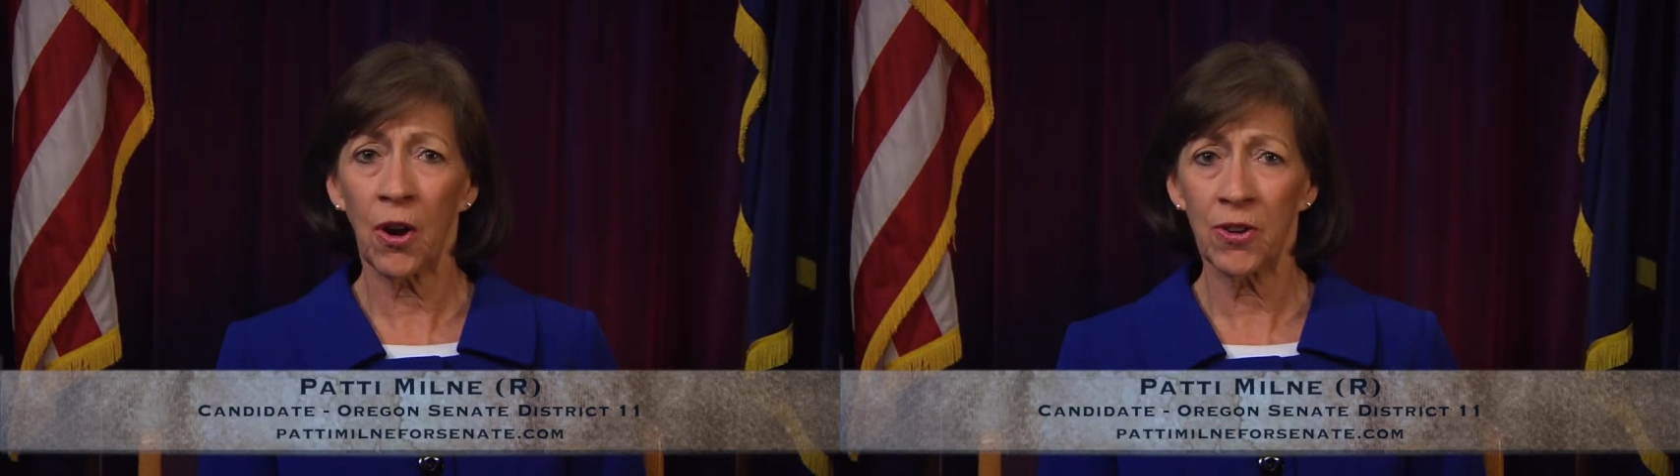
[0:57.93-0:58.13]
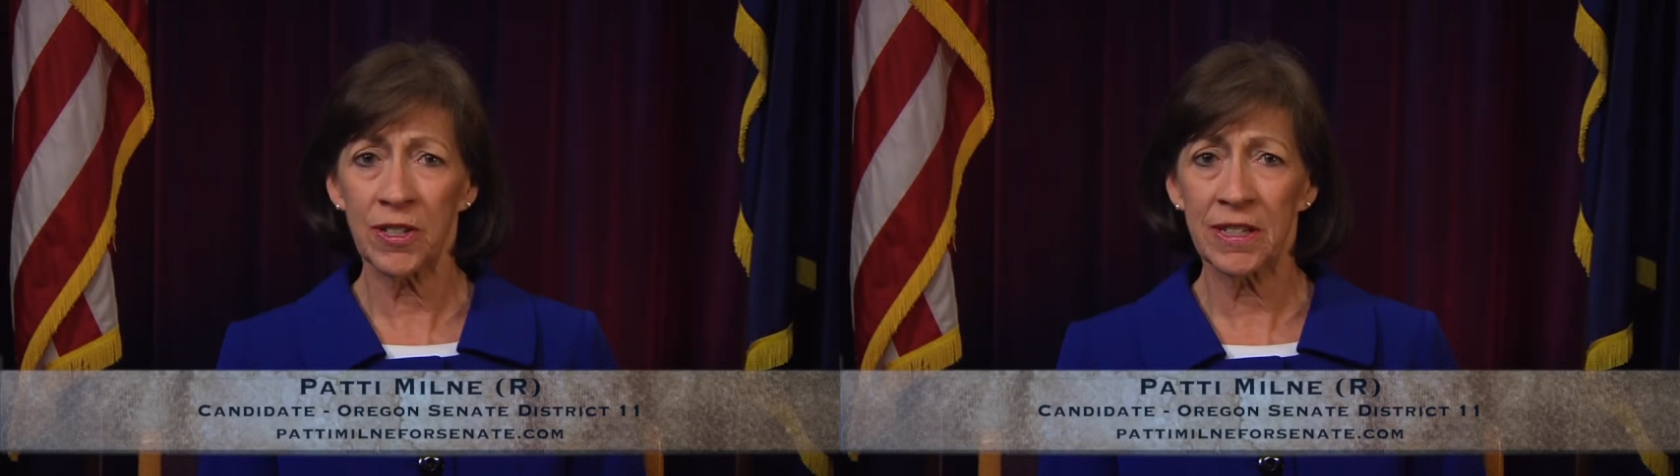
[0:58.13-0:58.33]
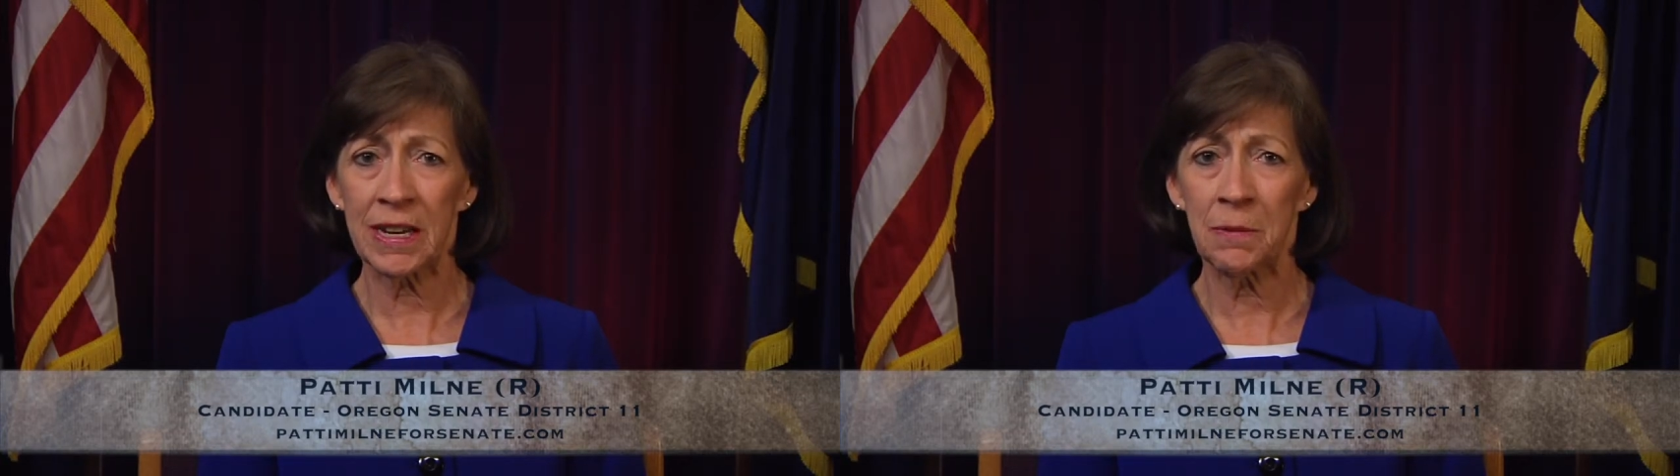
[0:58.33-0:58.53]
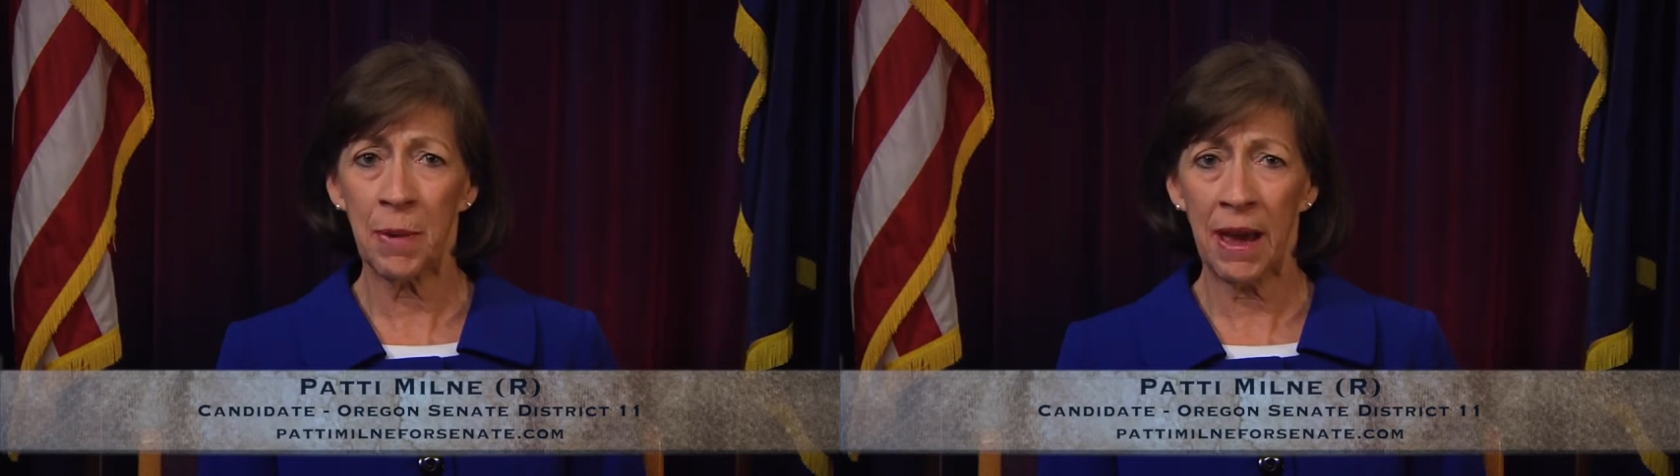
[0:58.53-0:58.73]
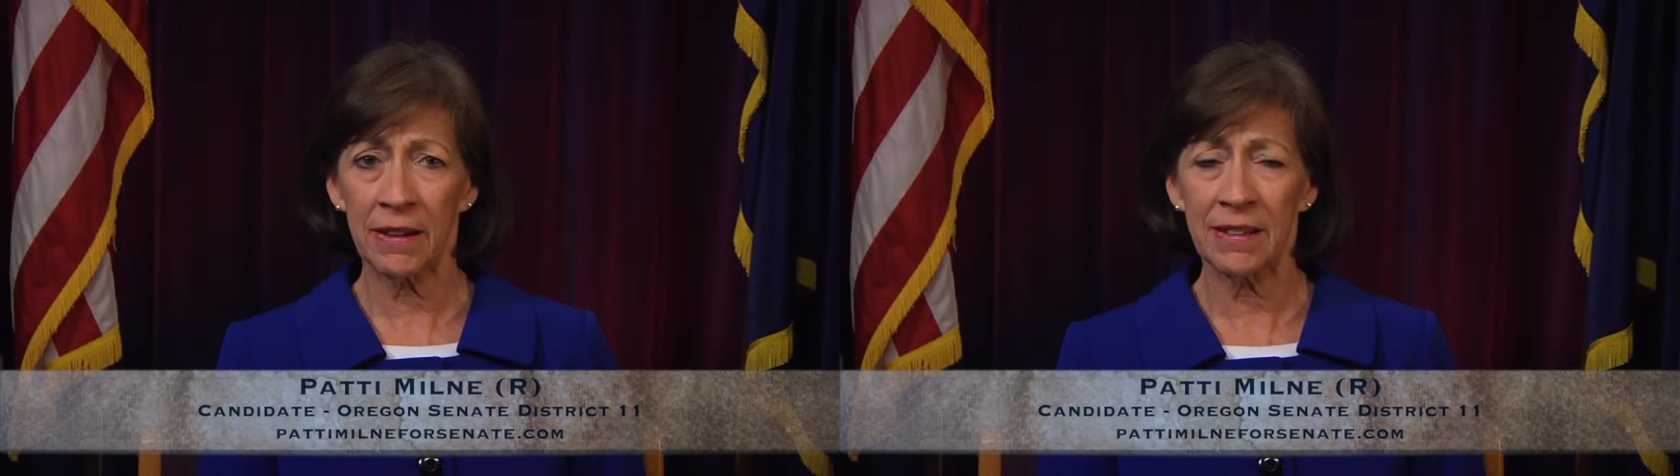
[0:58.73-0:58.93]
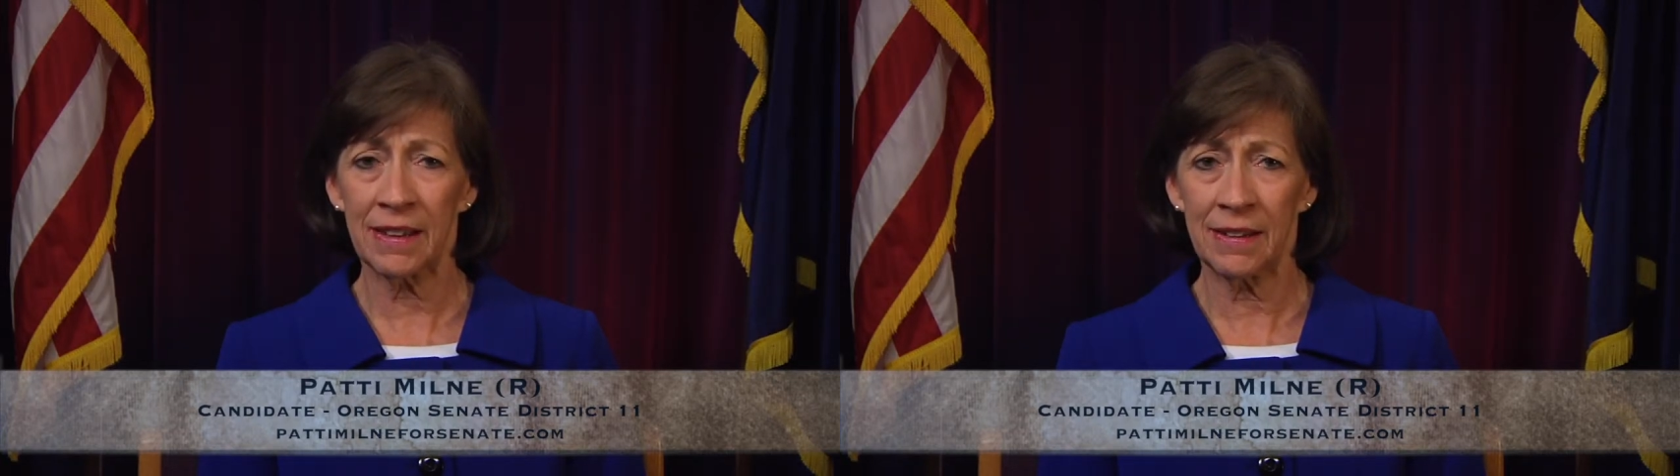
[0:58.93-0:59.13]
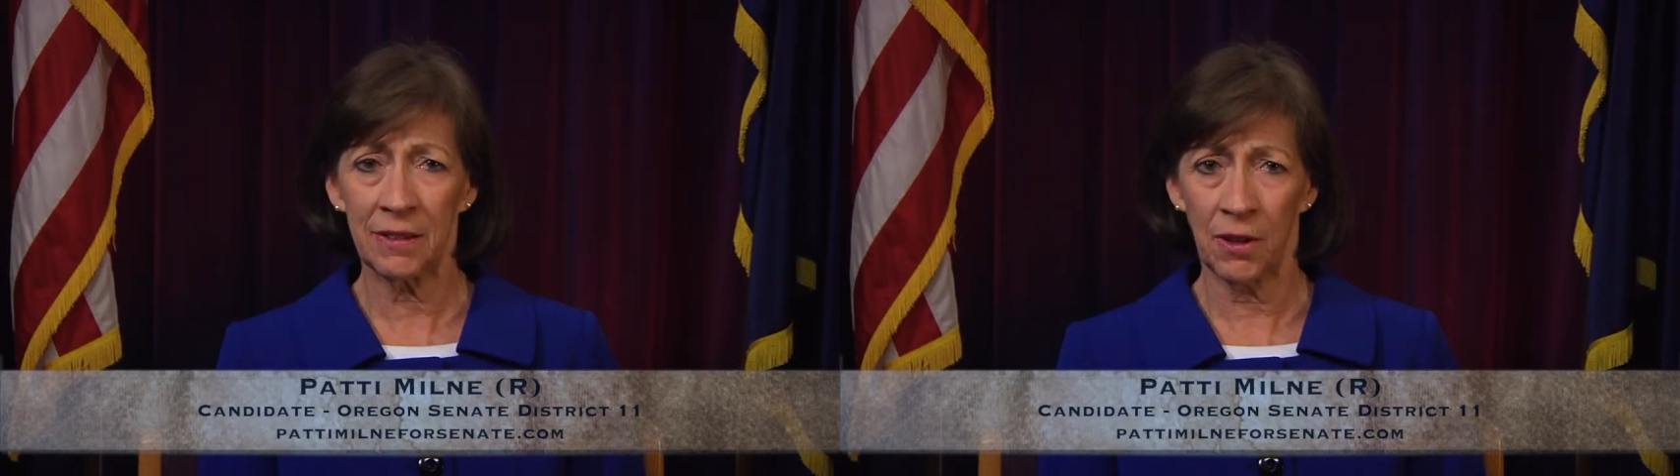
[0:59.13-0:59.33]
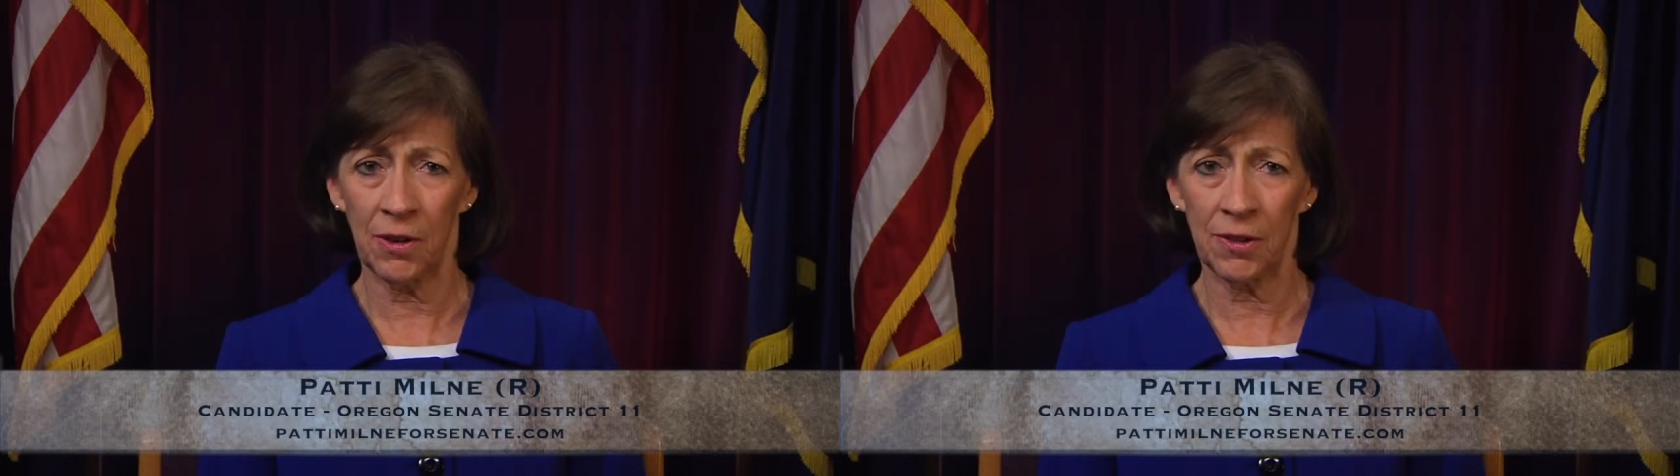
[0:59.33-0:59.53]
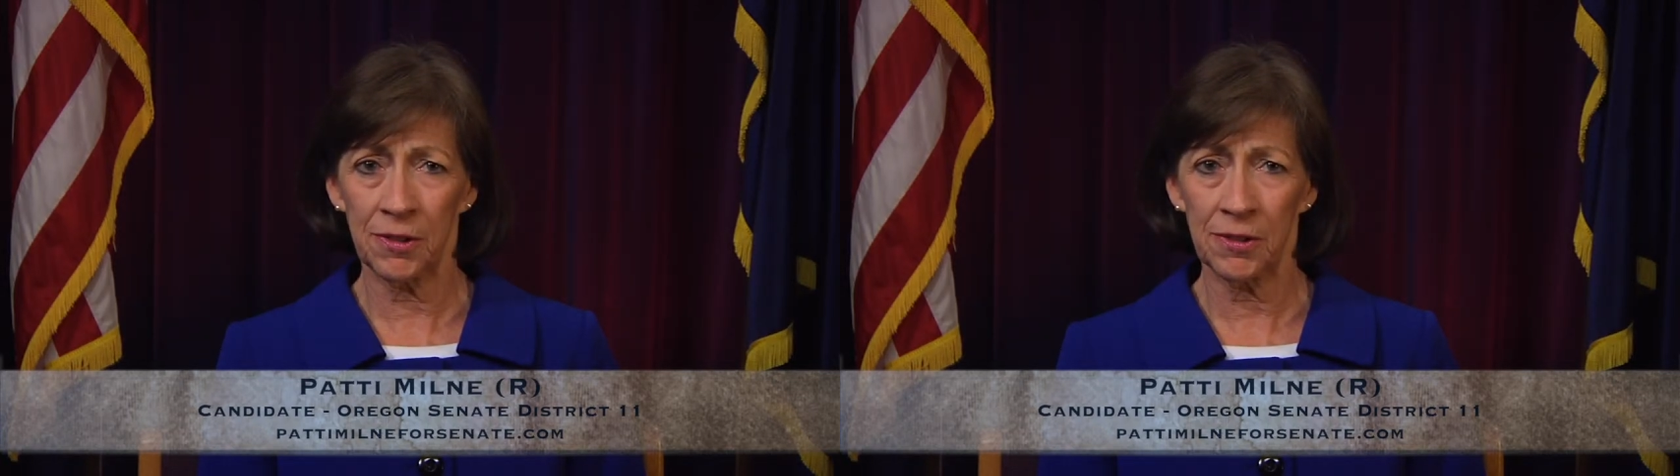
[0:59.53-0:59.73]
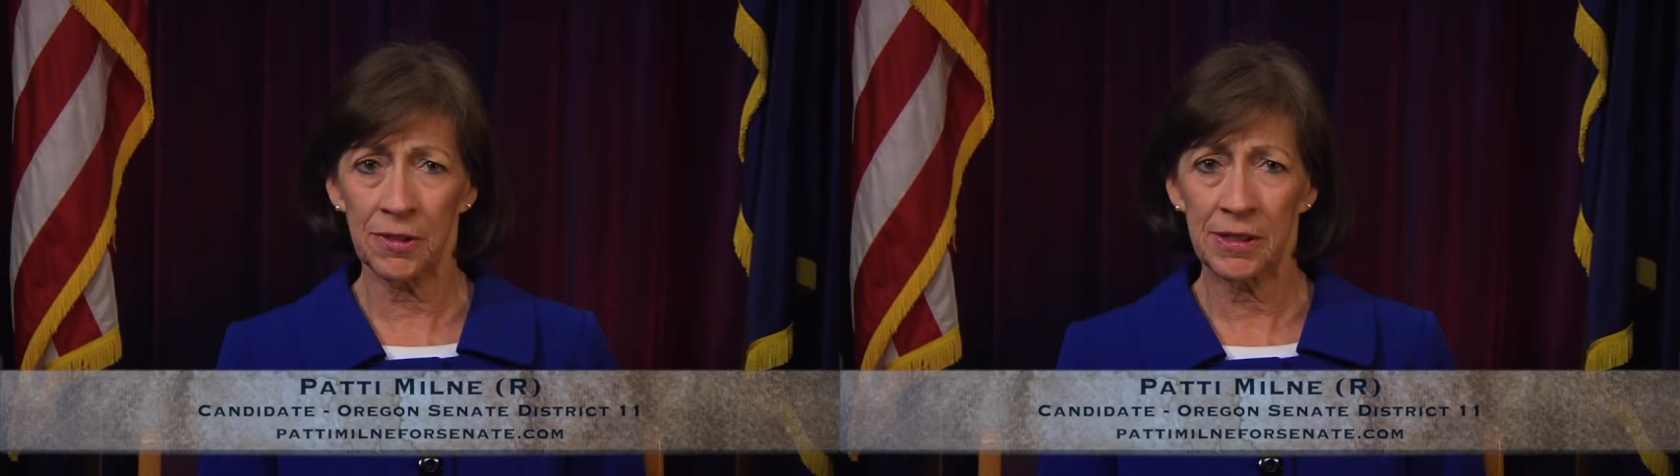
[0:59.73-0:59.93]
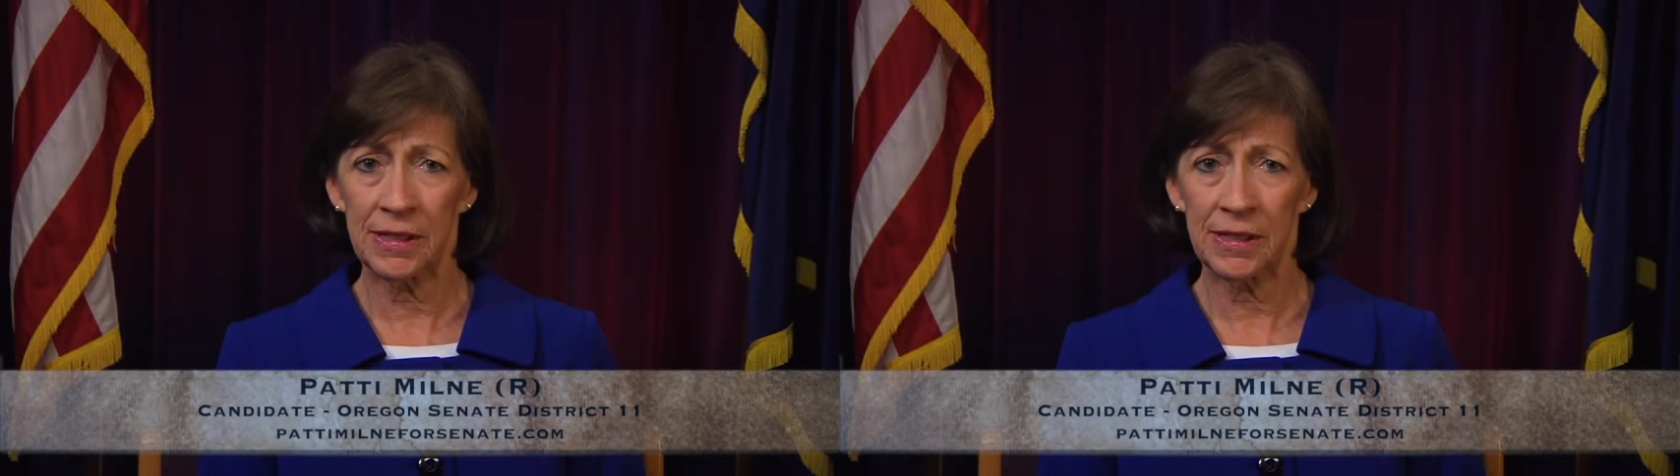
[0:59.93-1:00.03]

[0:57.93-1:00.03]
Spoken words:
our state back any longer.